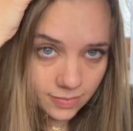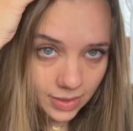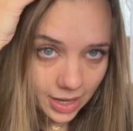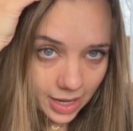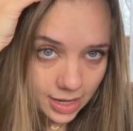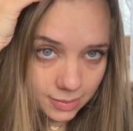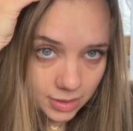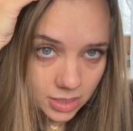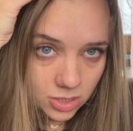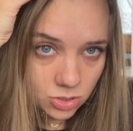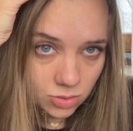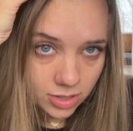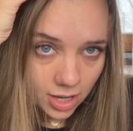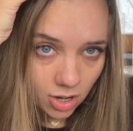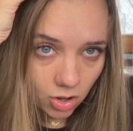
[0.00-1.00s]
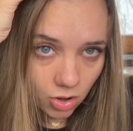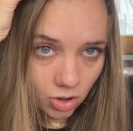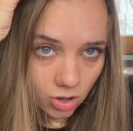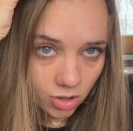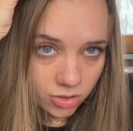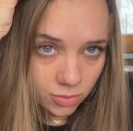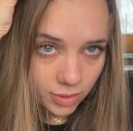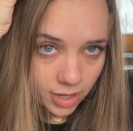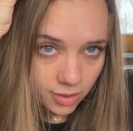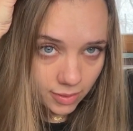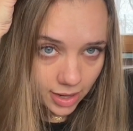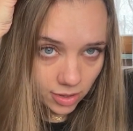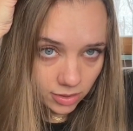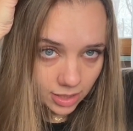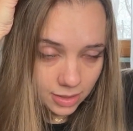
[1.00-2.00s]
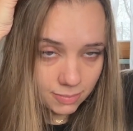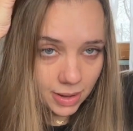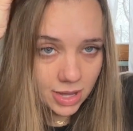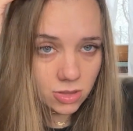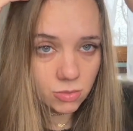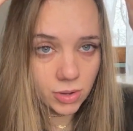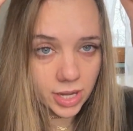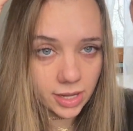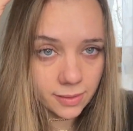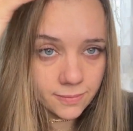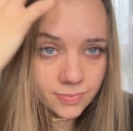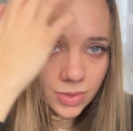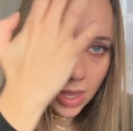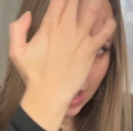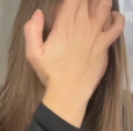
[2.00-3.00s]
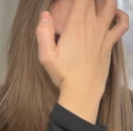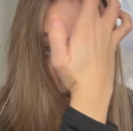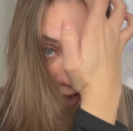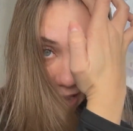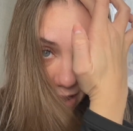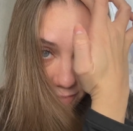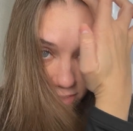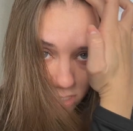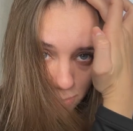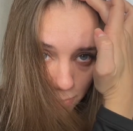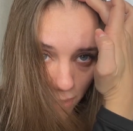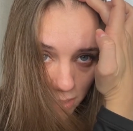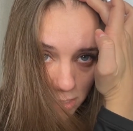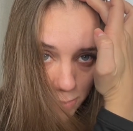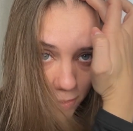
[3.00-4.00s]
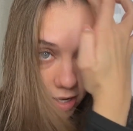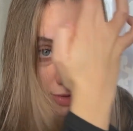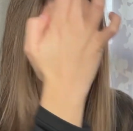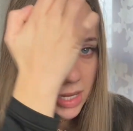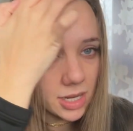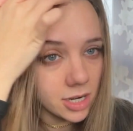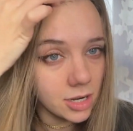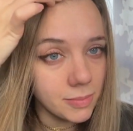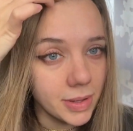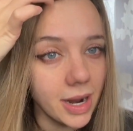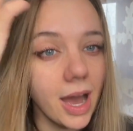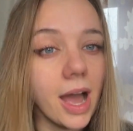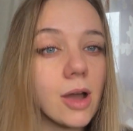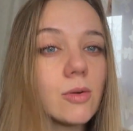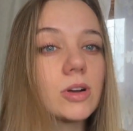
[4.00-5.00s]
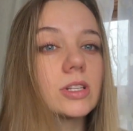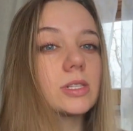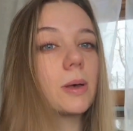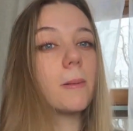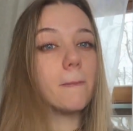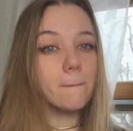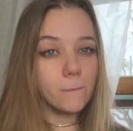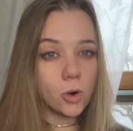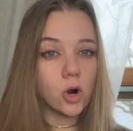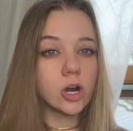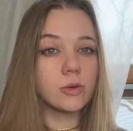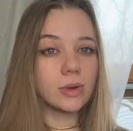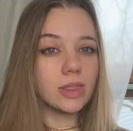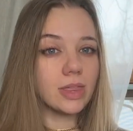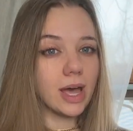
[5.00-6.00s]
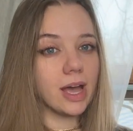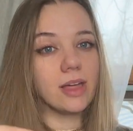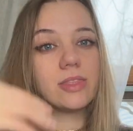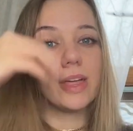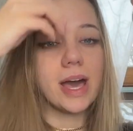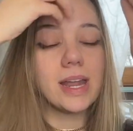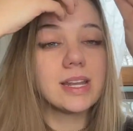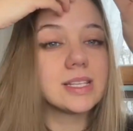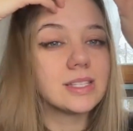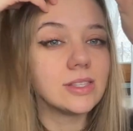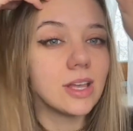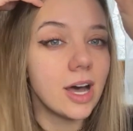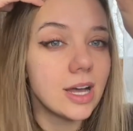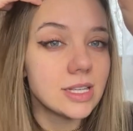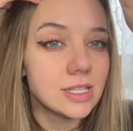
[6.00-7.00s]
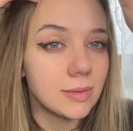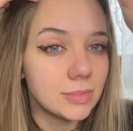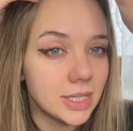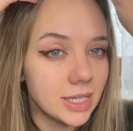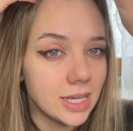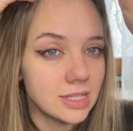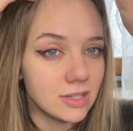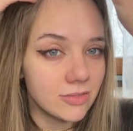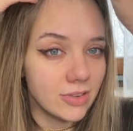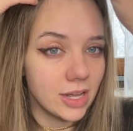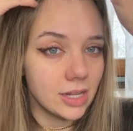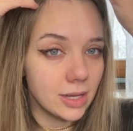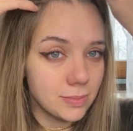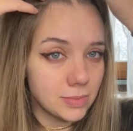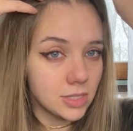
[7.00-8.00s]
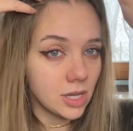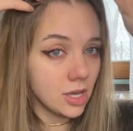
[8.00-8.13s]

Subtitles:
and I'm going to do that all the way around. And by the way, I have this bald spot right here, but I was born with that. That is not something I developed.